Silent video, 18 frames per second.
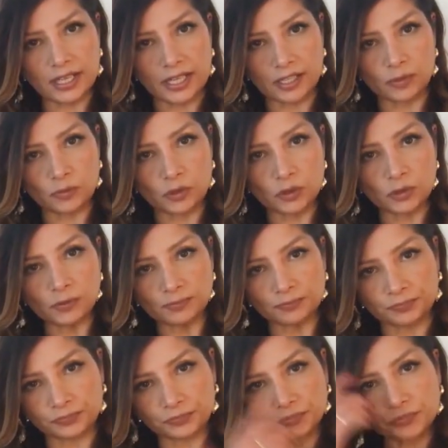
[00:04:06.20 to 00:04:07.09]
the
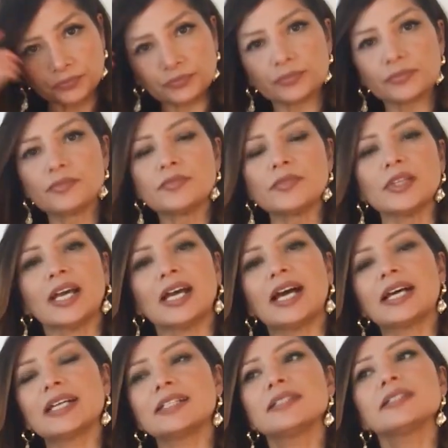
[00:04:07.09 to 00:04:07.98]
elbow.
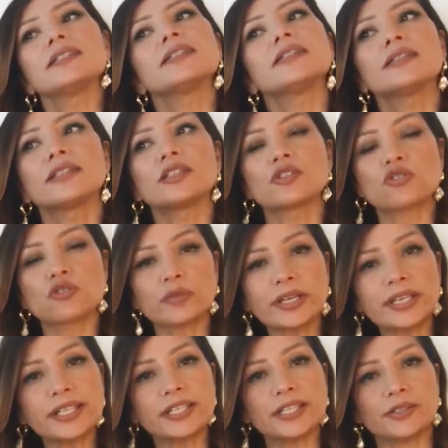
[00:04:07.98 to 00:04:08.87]
And the
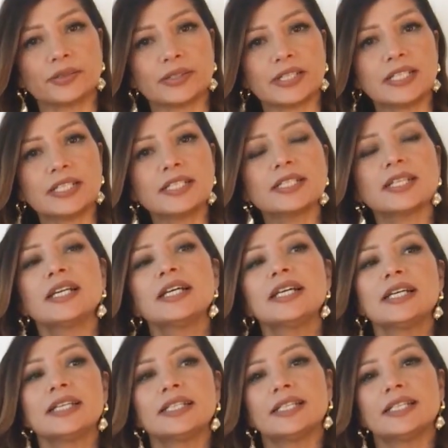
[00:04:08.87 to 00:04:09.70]
trick here is